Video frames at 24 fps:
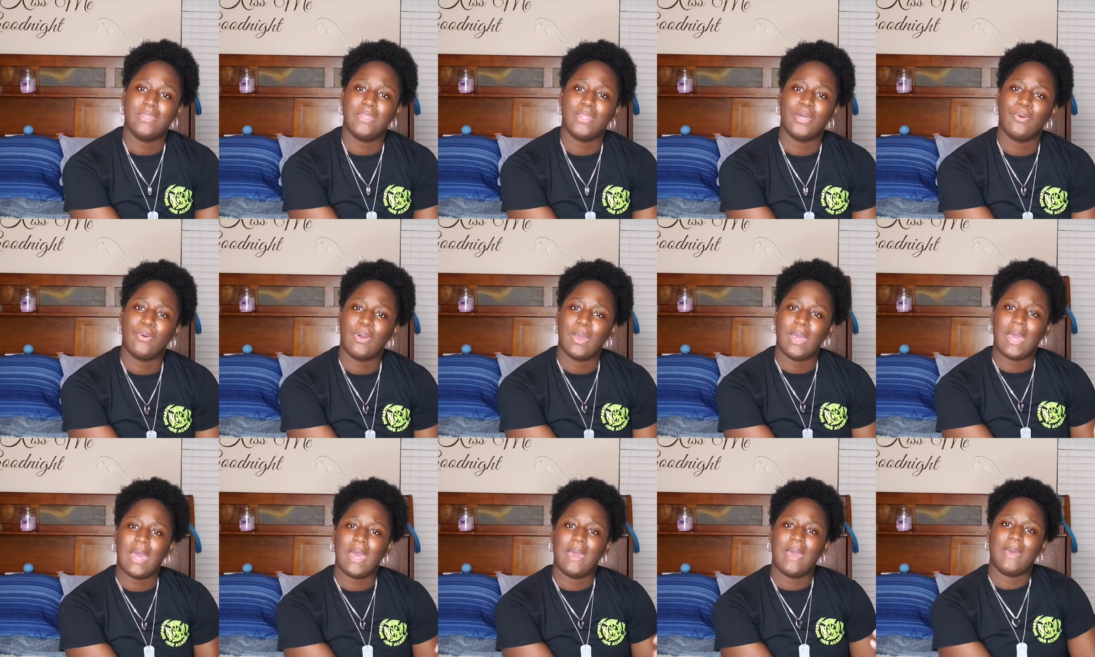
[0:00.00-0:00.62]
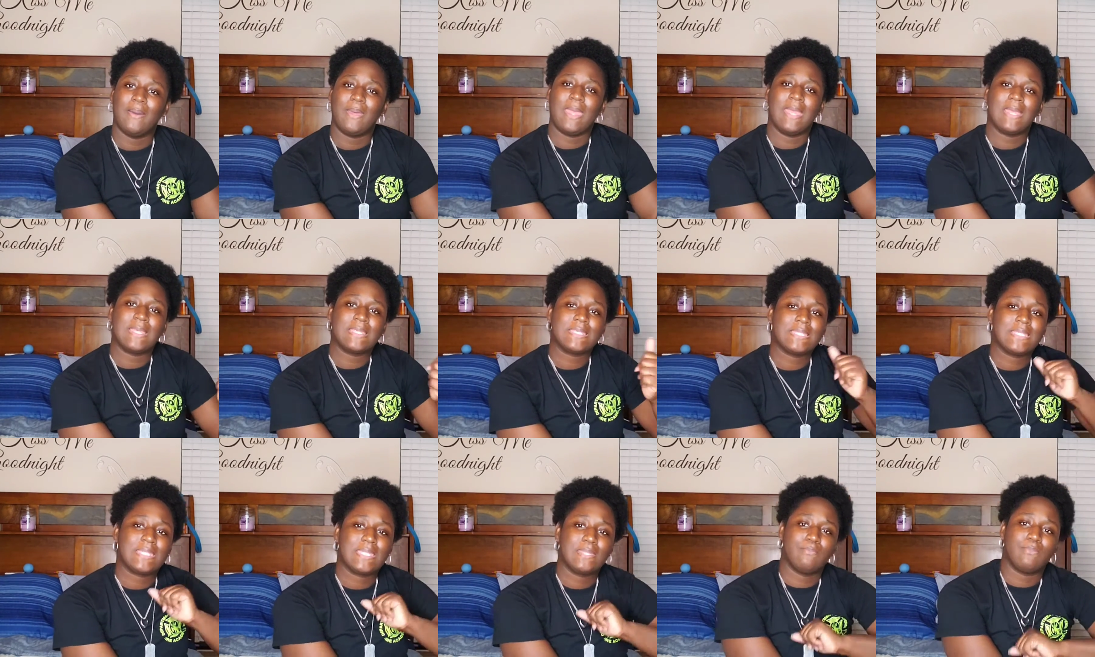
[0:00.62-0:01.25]
You know what? I,
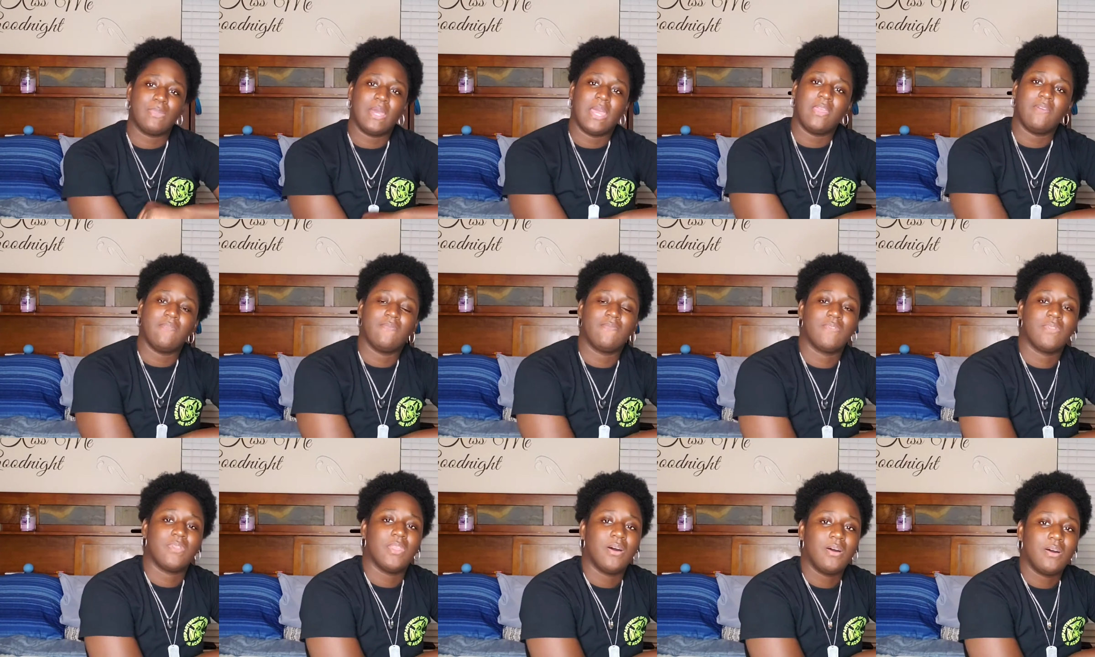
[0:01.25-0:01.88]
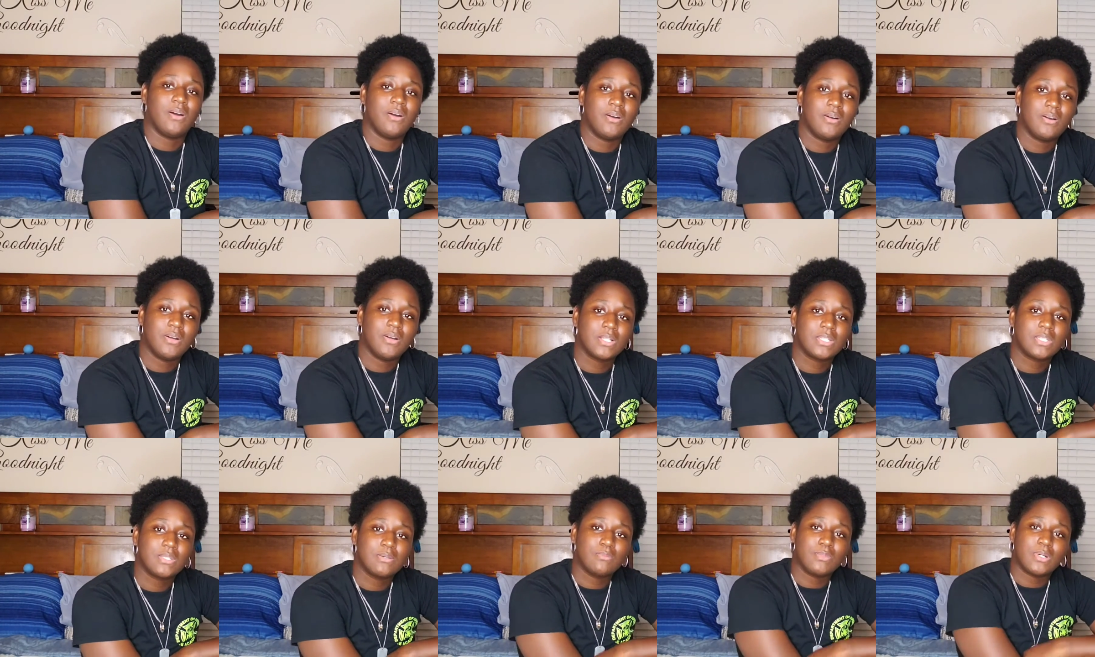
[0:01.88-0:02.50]
actually might
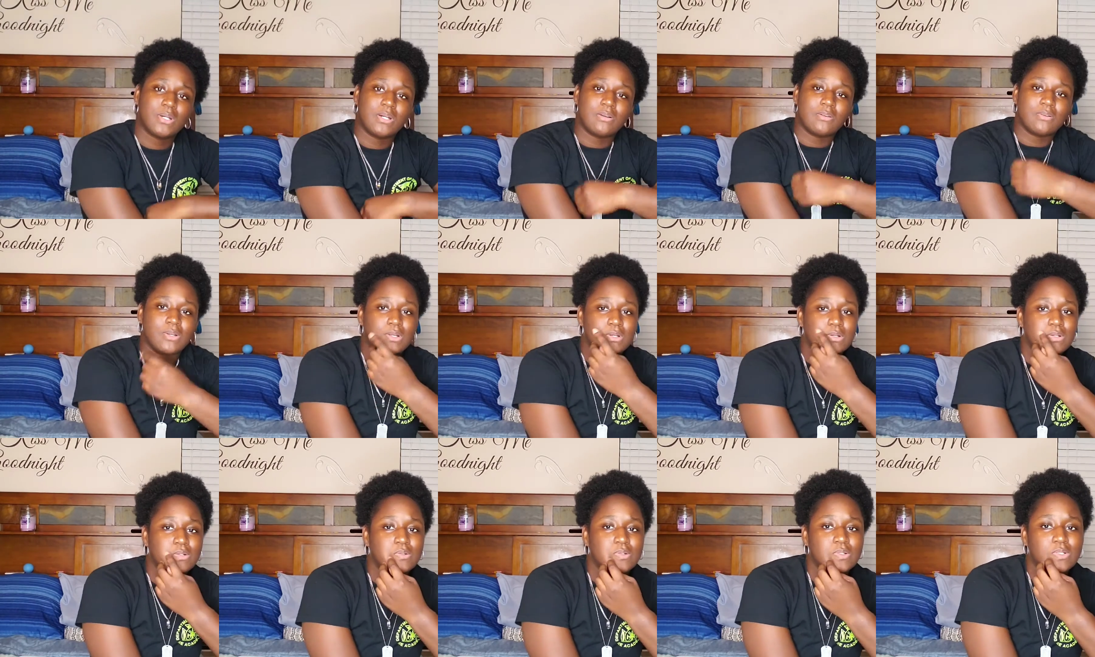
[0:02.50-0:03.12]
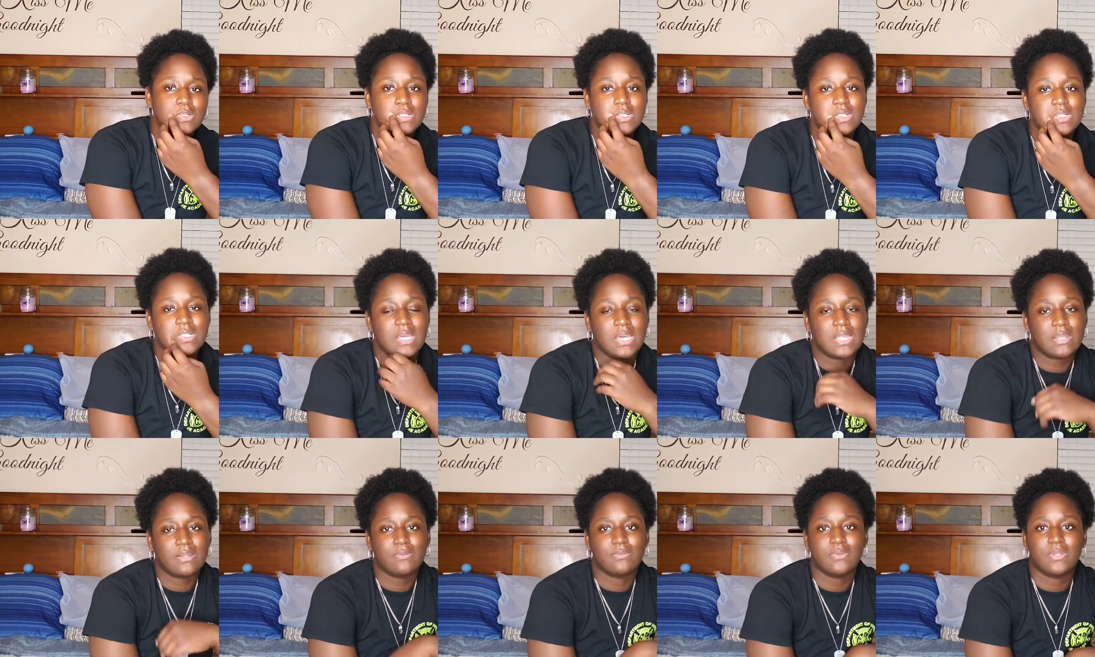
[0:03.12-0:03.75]
vlog tomorrow.
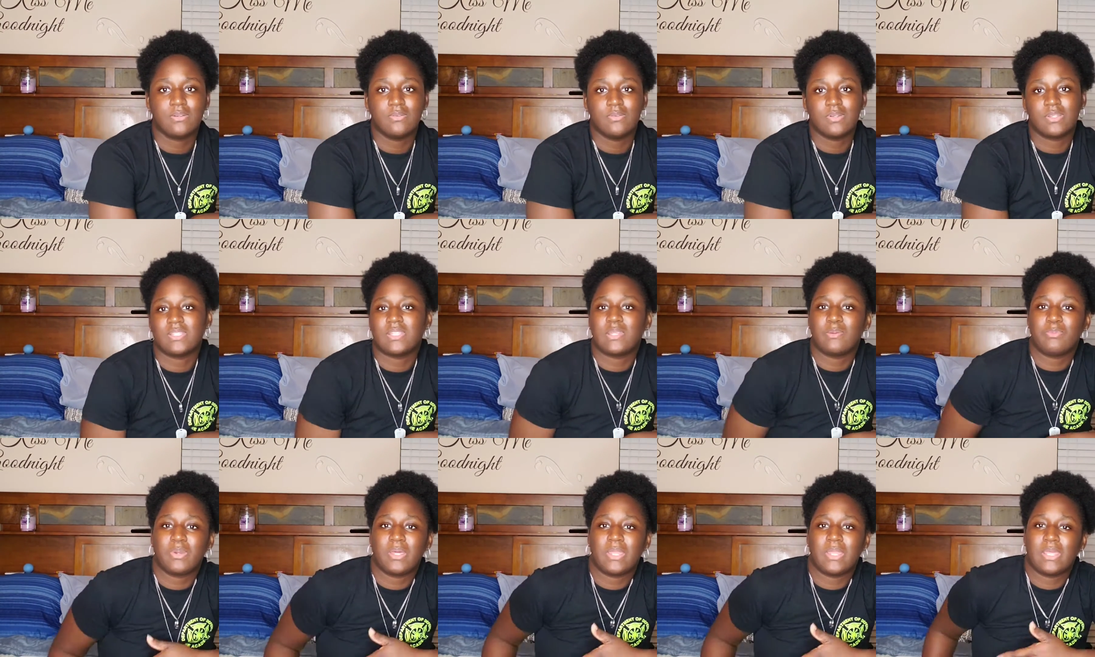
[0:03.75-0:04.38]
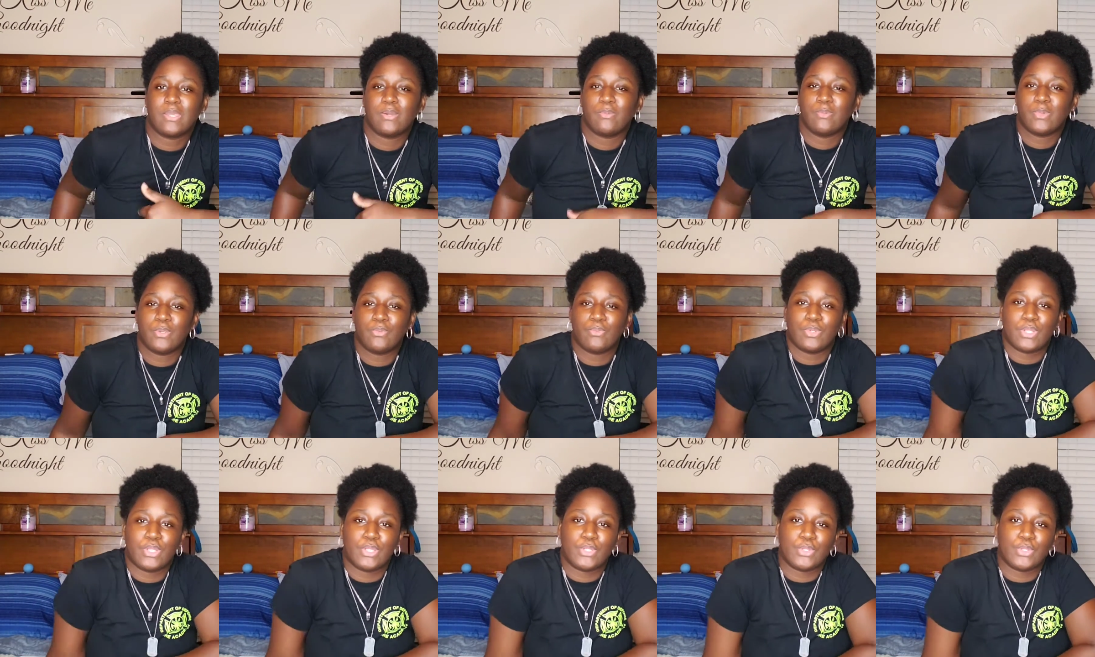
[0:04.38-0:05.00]
I don't know because I probably going to be
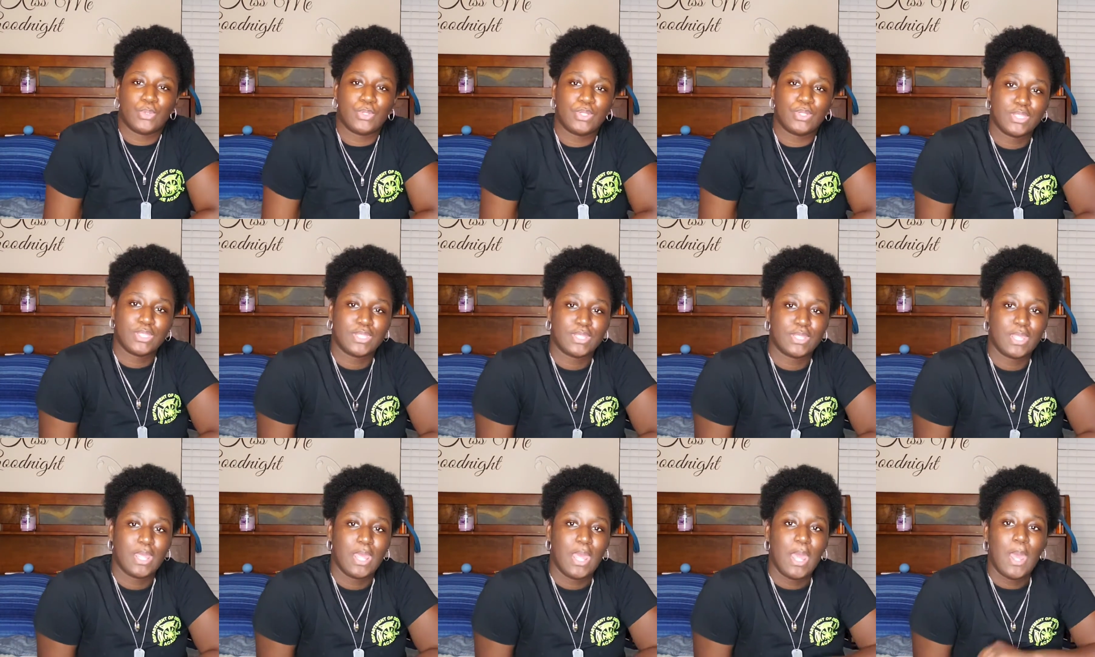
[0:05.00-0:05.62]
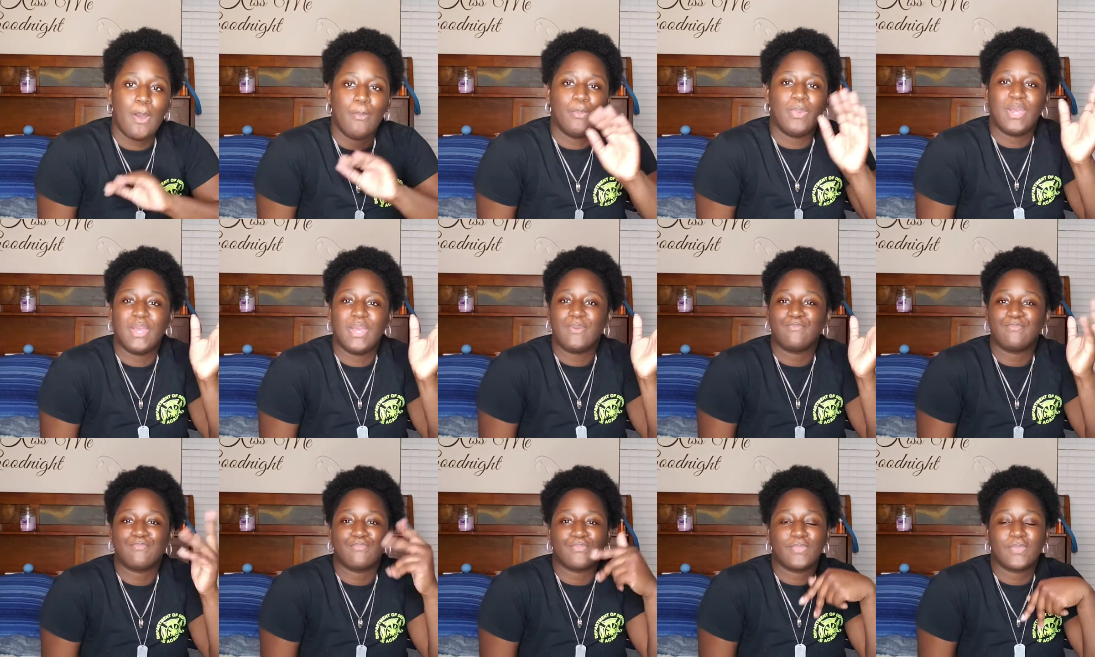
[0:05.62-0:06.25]
really doing nothing.
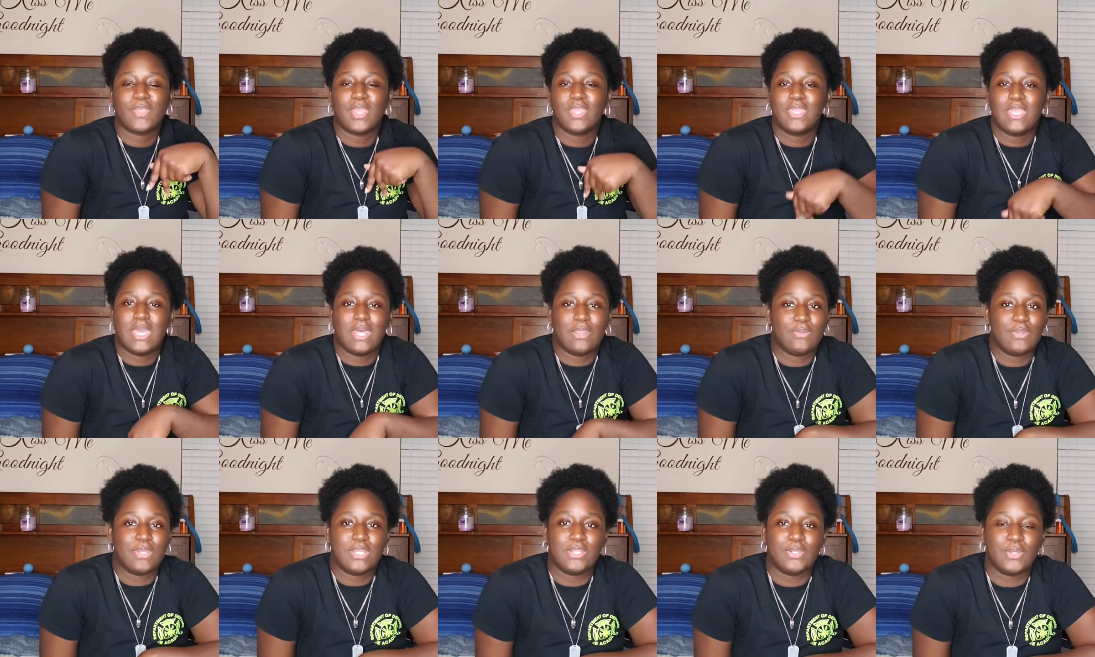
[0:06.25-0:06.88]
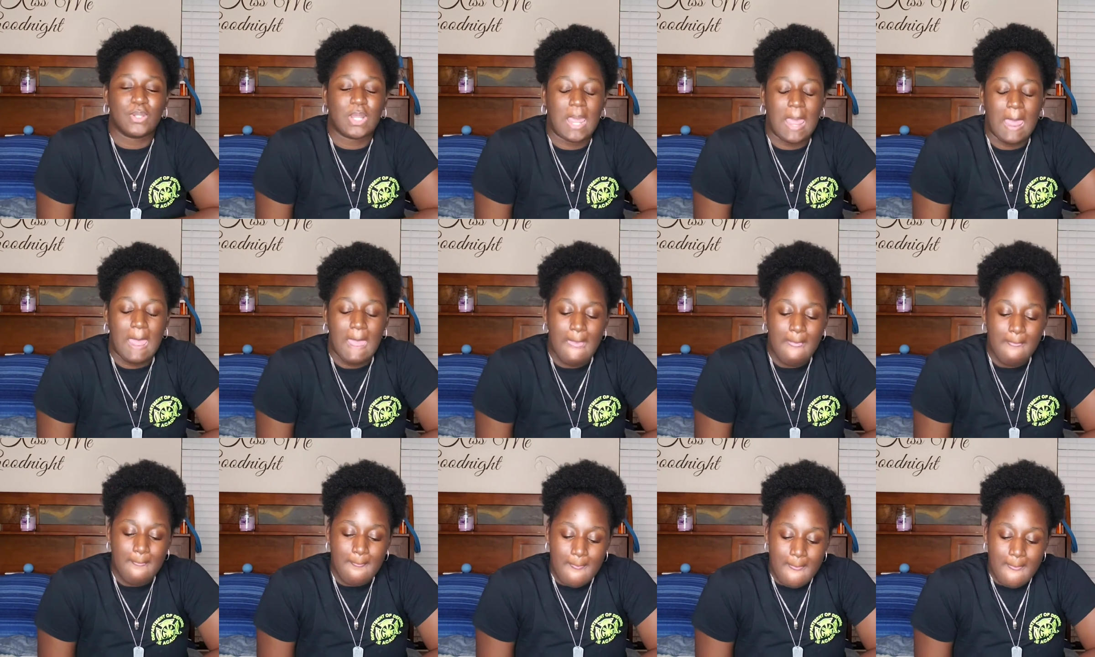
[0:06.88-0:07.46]
But y'all don't need to know that.